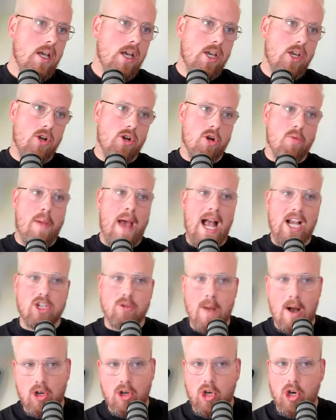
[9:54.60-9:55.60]
you're
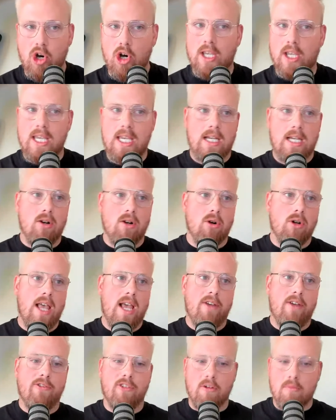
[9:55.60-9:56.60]
passionate about cooking, or
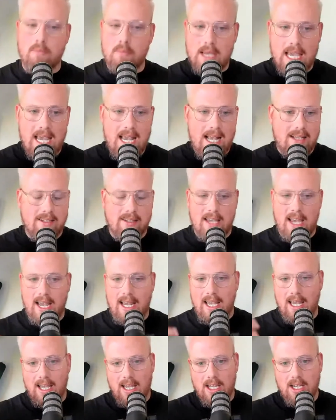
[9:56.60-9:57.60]
like for me, it's
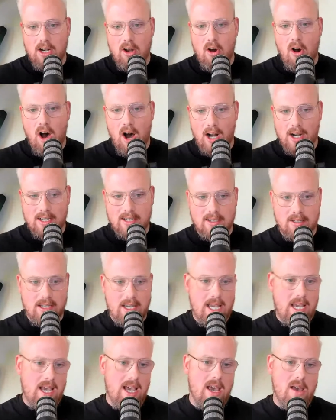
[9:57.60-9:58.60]
like,
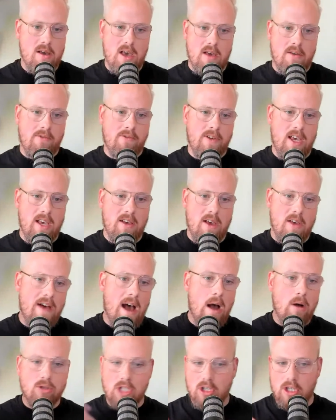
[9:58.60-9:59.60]
honestly, if
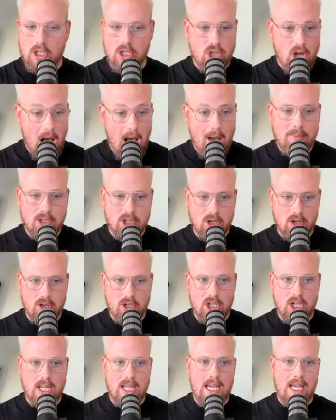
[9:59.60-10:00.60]
I was on the job
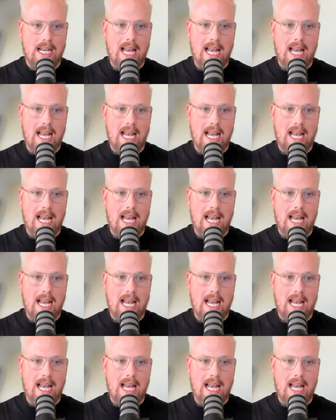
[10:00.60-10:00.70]
search again,